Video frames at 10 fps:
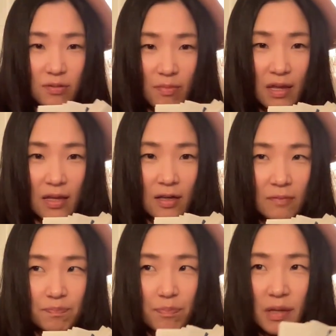to
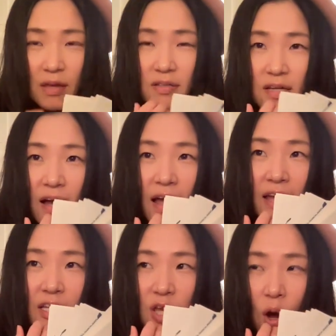me because I
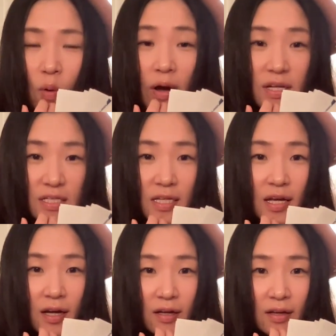had no
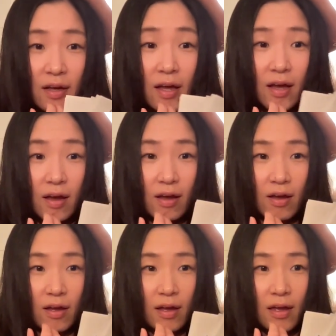idea
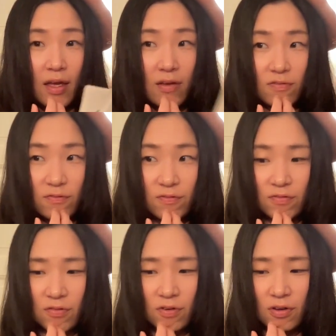if